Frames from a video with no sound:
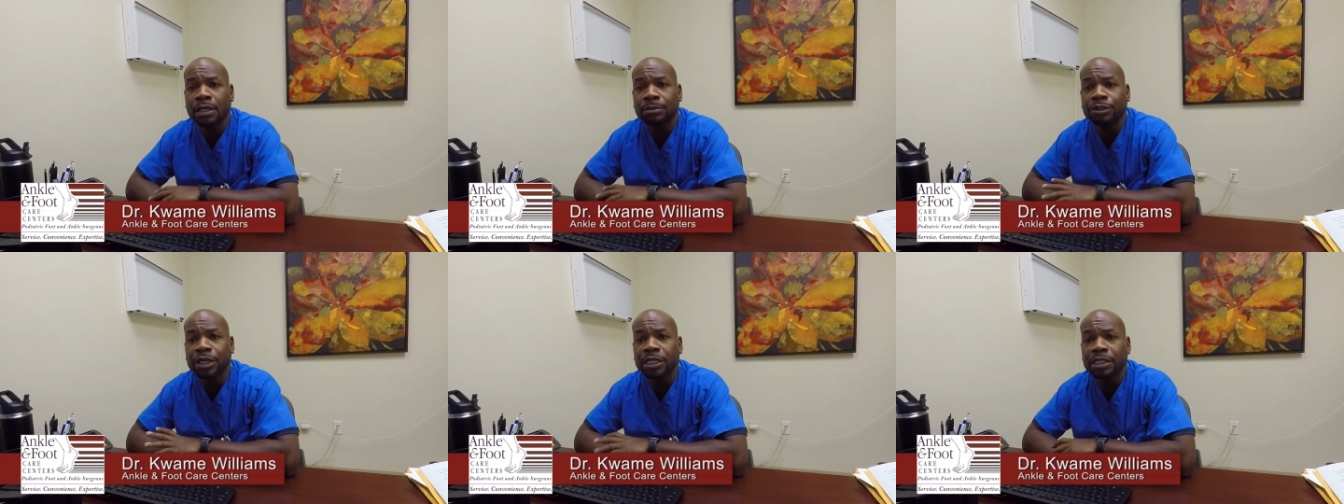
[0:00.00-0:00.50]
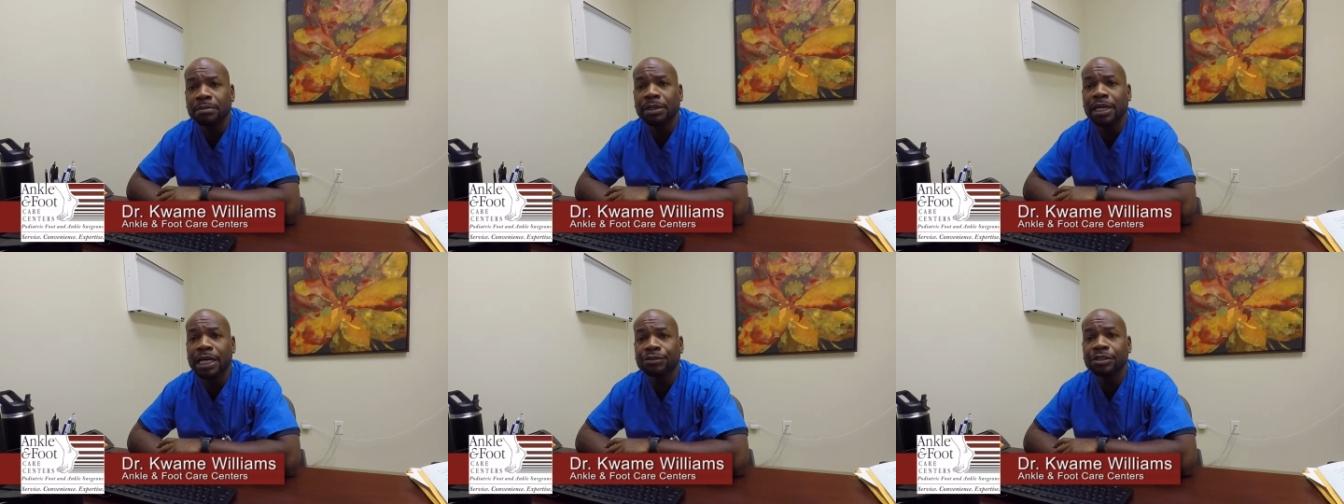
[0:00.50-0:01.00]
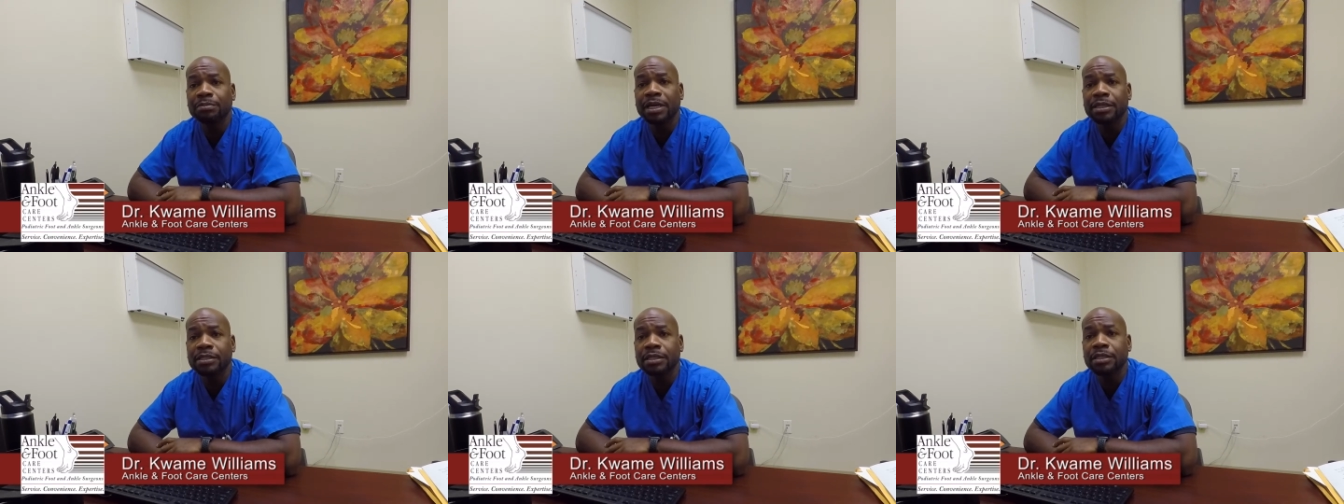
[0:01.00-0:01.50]
I'm trained in podiatry
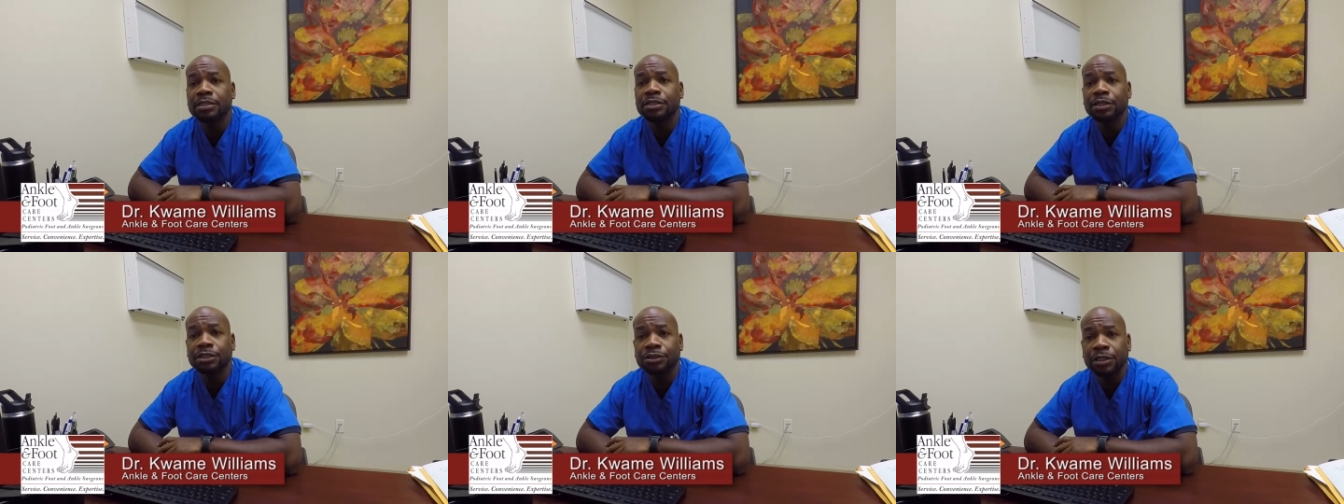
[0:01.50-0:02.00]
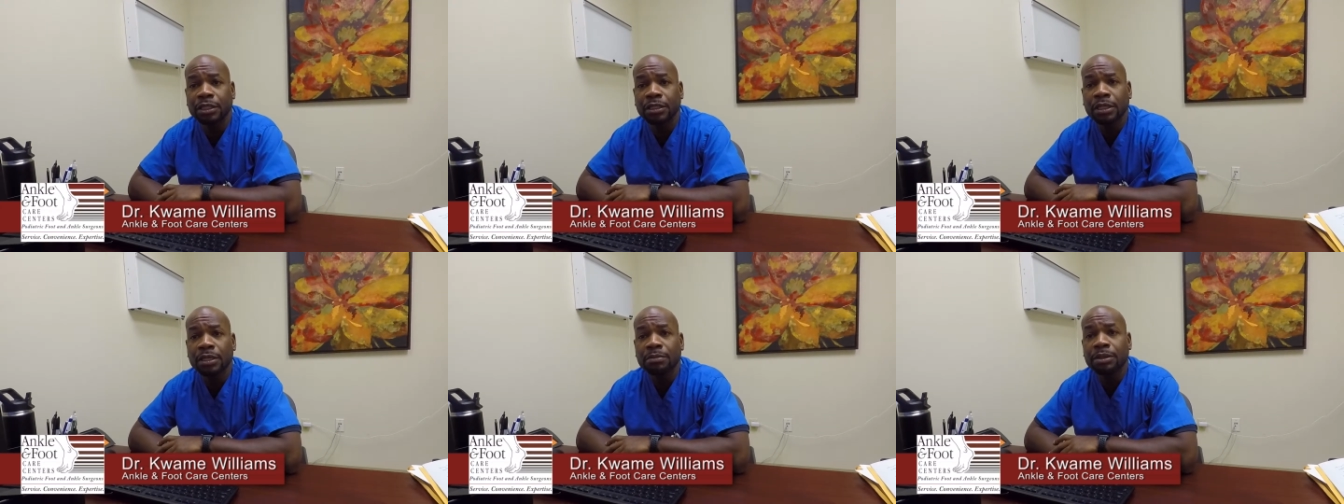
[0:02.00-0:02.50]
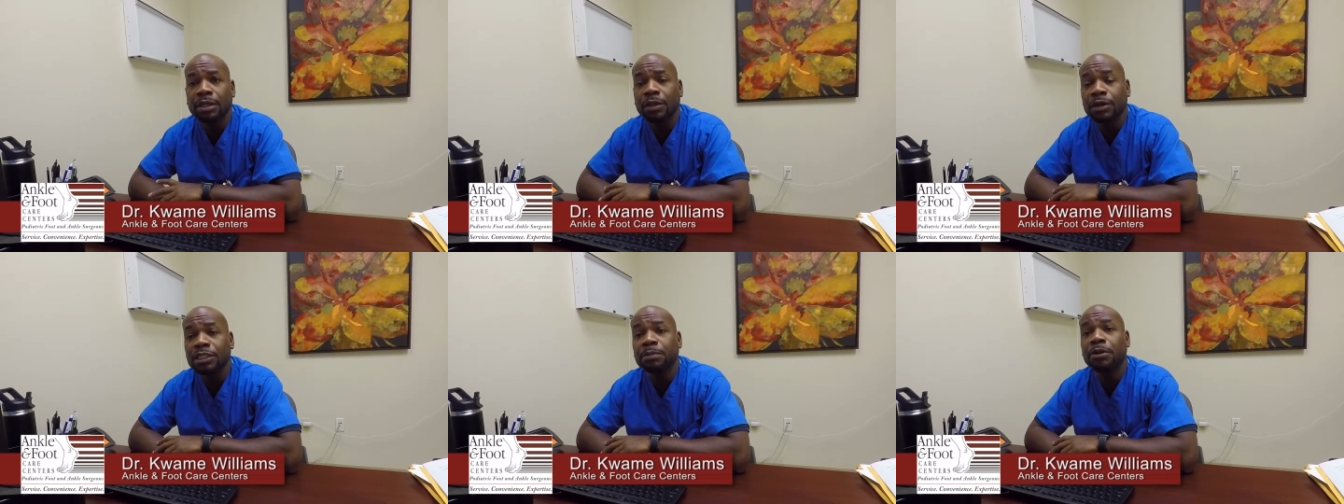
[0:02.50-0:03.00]
medicine and surgery, but a
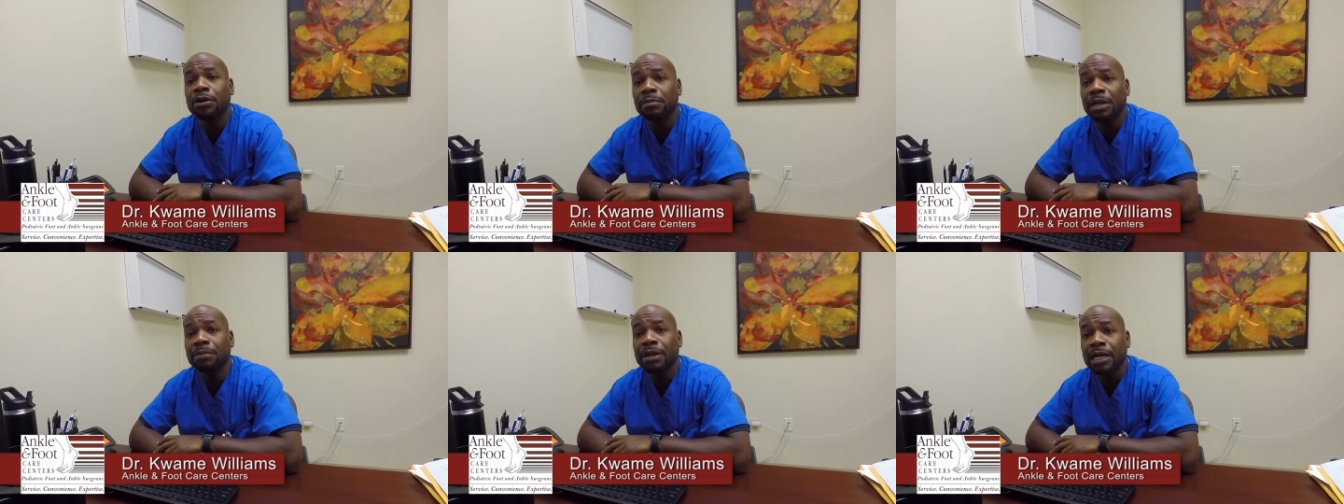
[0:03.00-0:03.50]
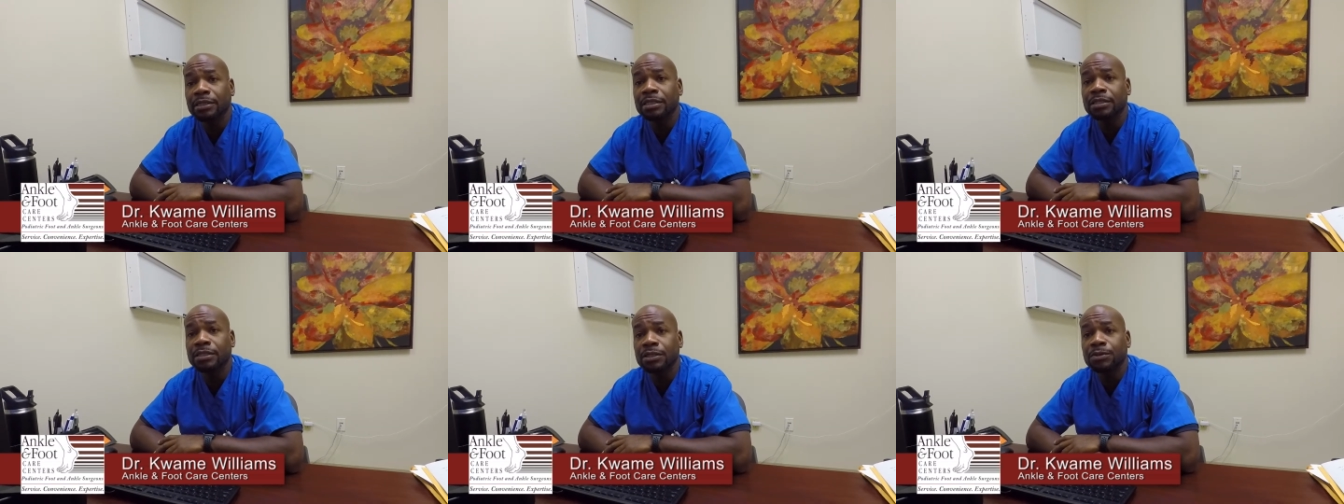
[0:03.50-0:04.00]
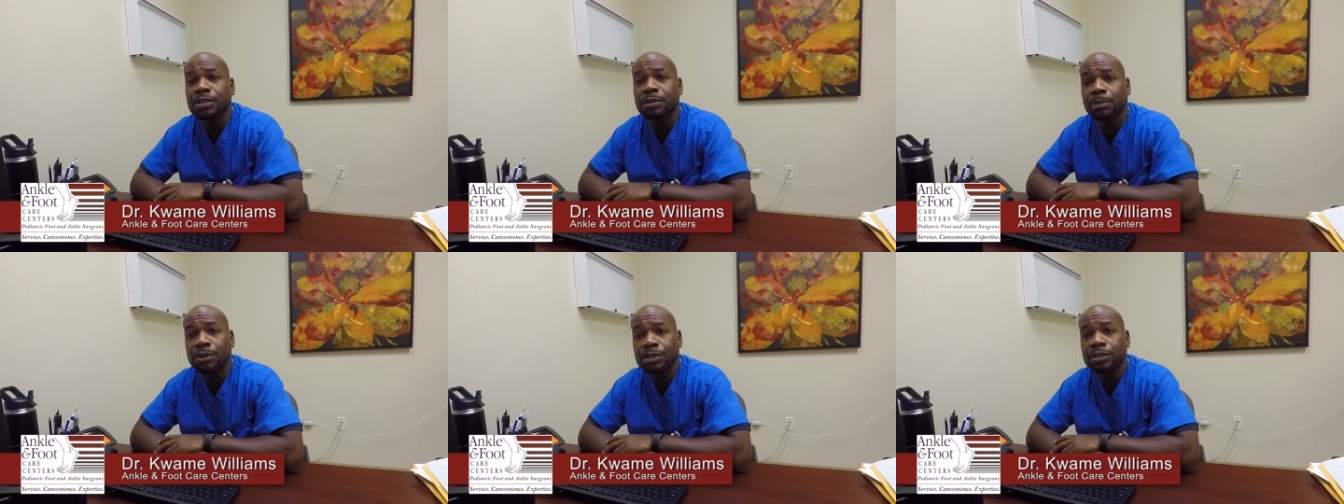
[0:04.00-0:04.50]
large part of my practice deals with
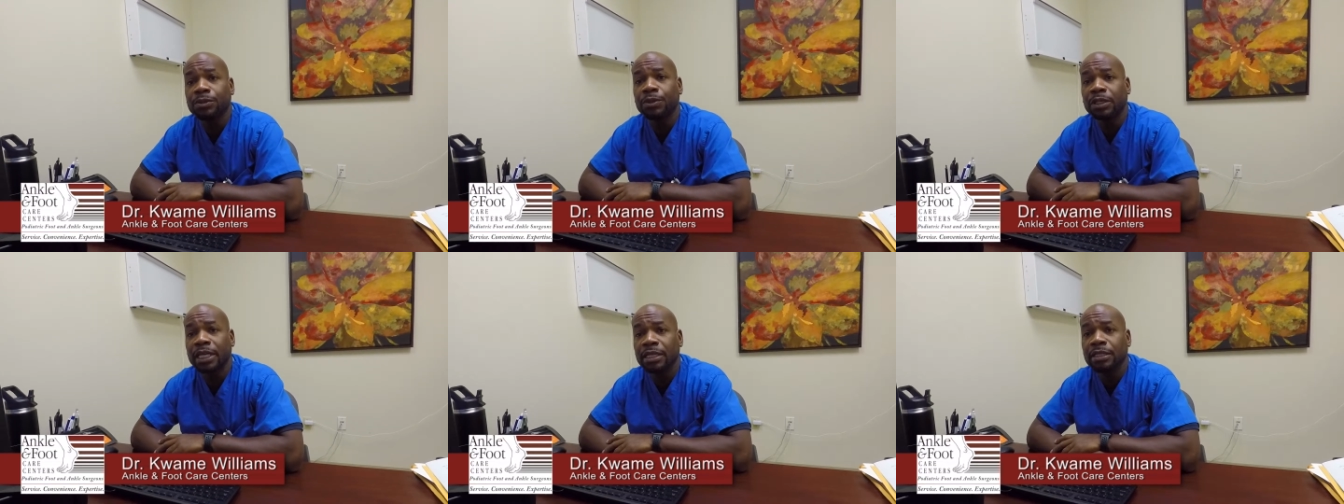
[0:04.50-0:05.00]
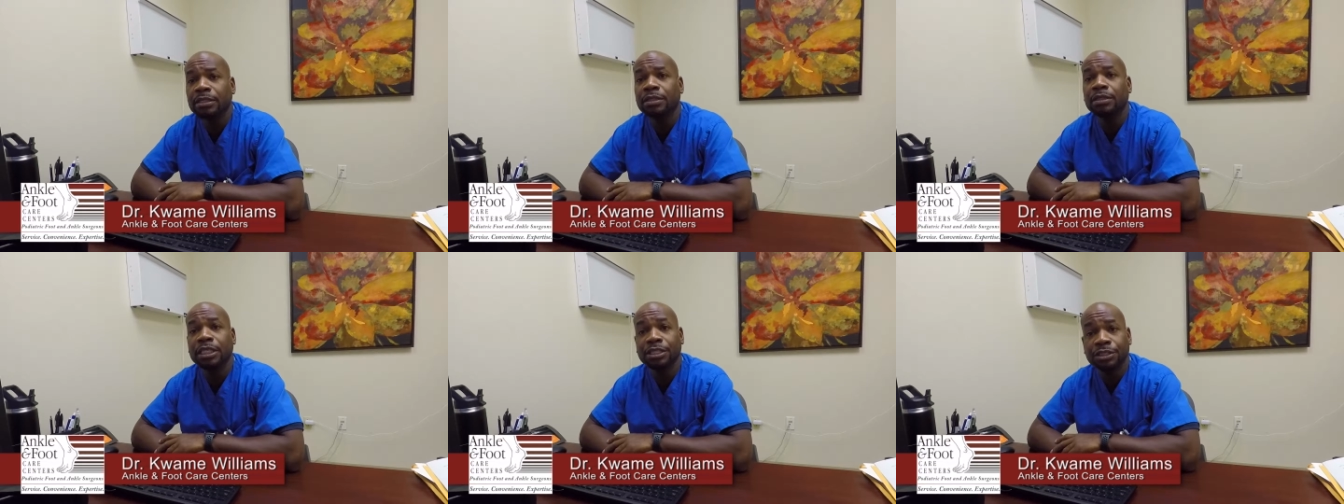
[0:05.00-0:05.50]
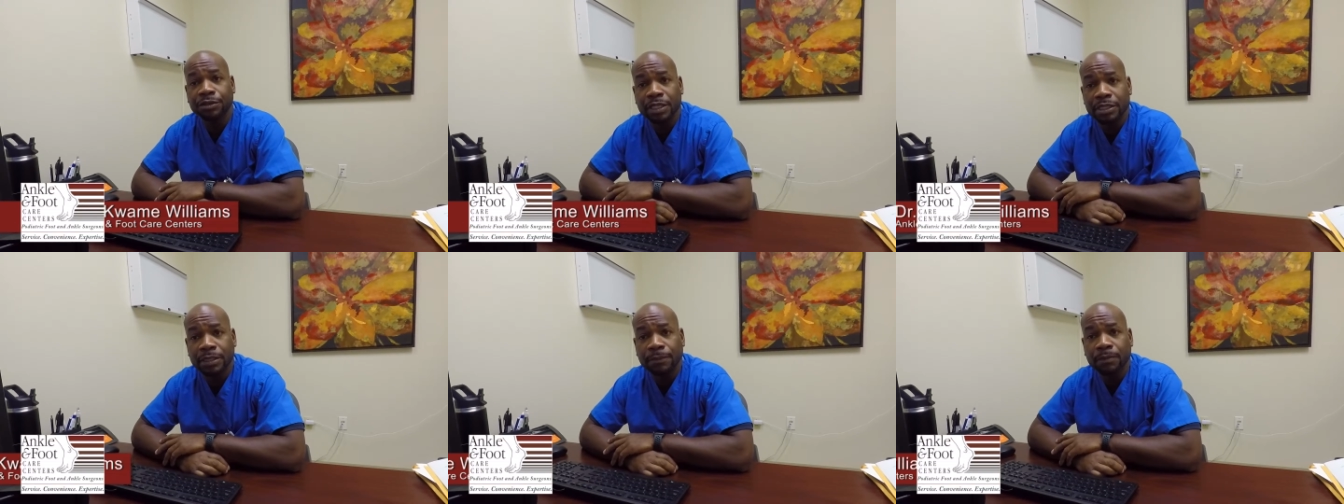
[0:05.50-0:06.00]
sports-related
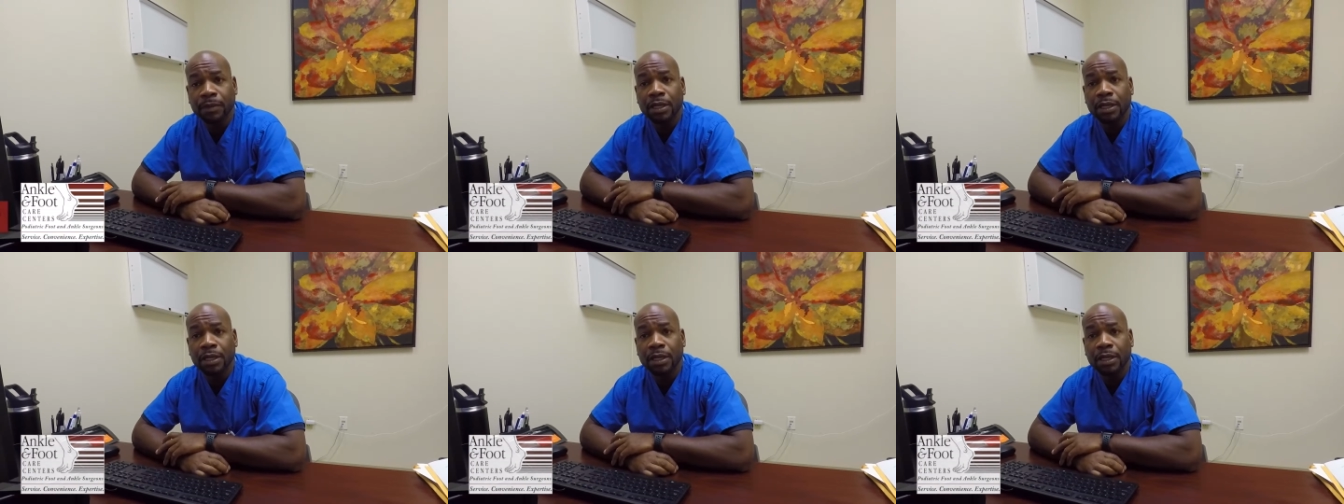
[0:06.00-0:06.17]
injuries.